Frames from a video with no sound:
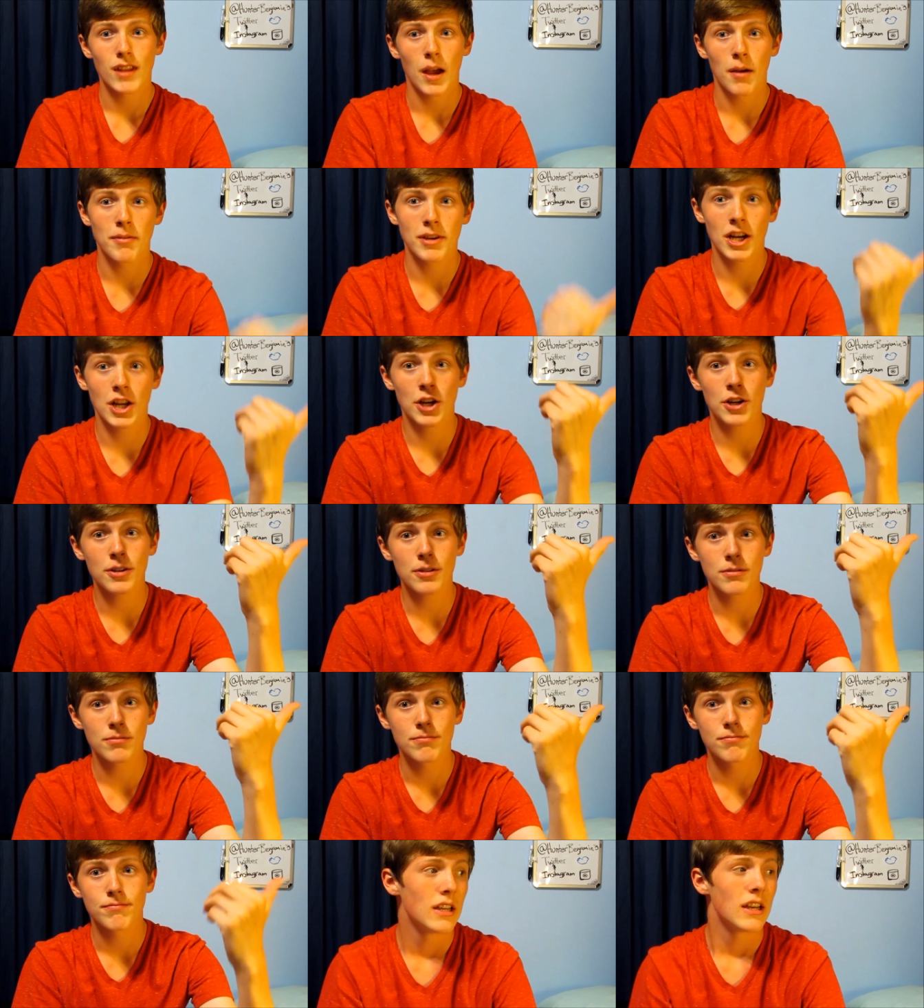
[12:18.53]
I'm gonna
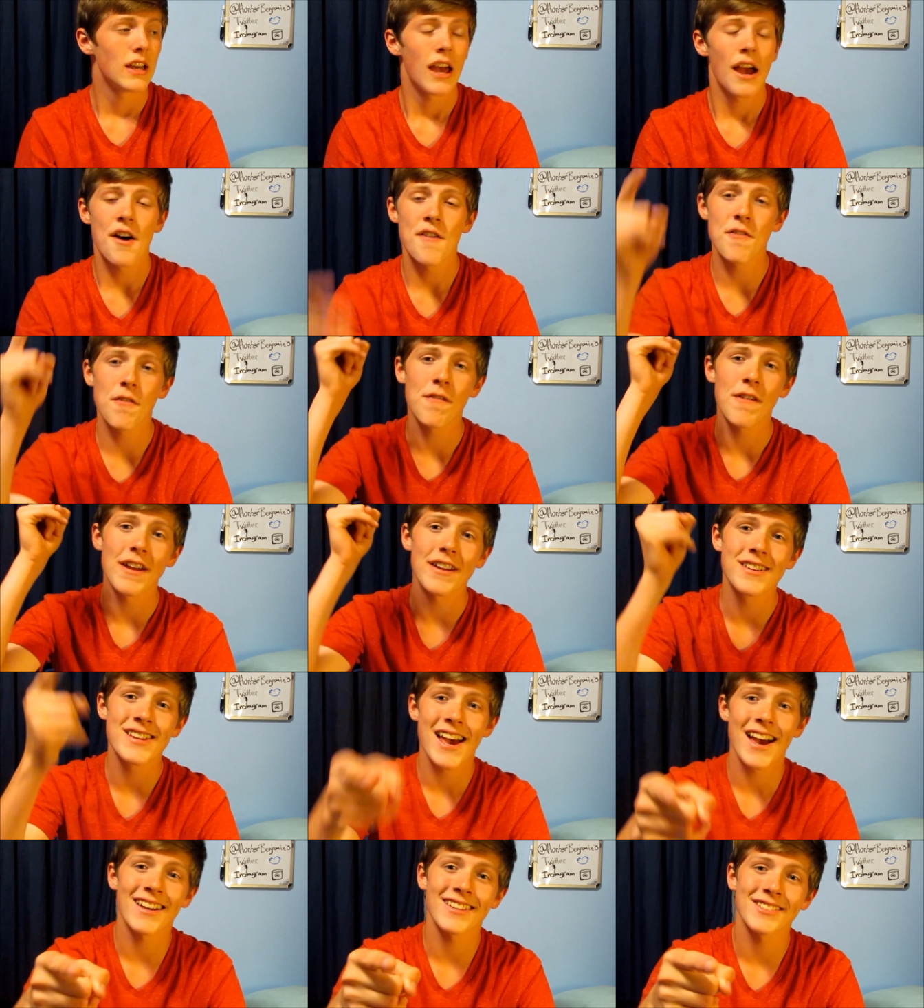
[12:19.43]
go. Have a
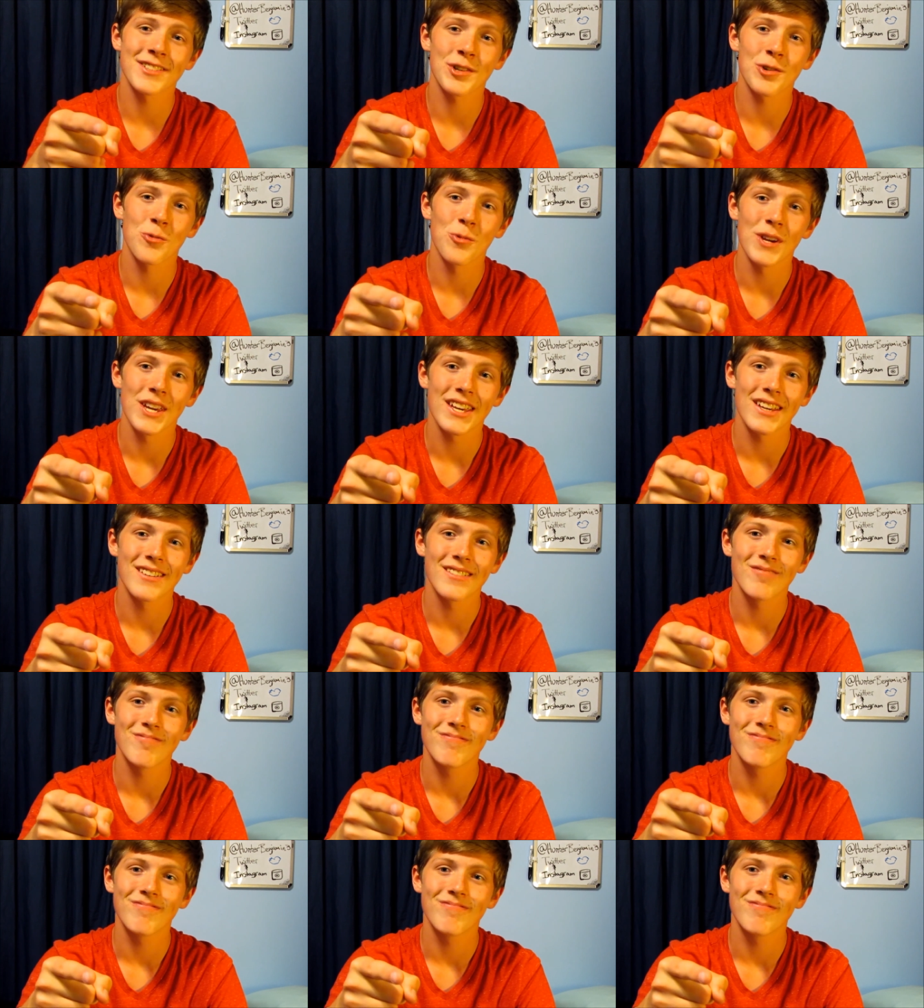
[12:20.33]
fantastic week.